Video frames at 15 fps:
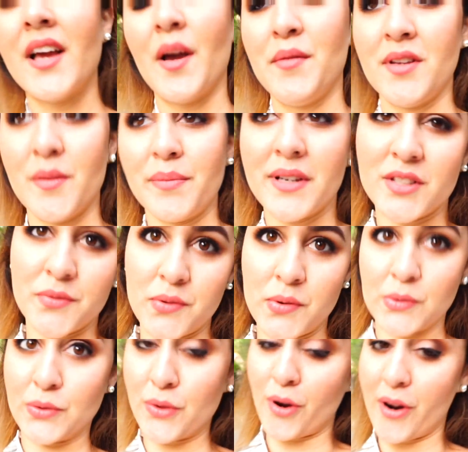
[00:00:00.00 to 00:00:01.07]
I mean, the best
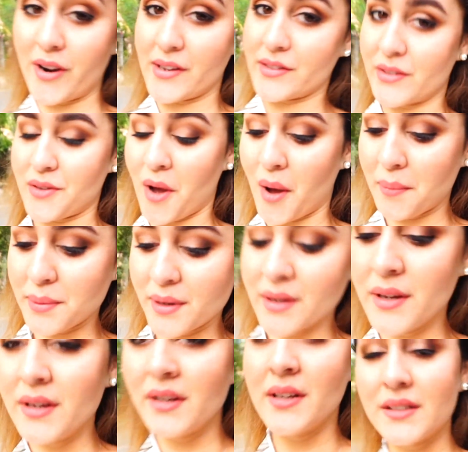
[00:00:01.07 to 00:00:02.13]
views are at the top,
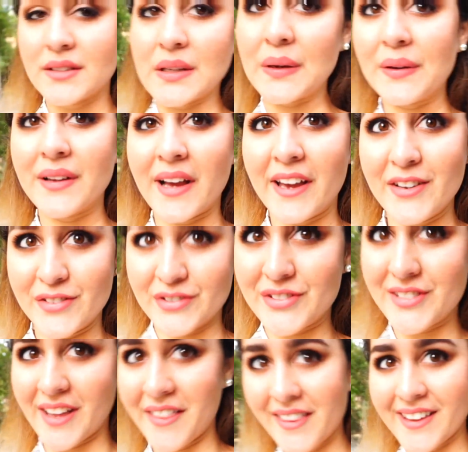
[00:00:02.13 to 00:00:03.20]
so I understand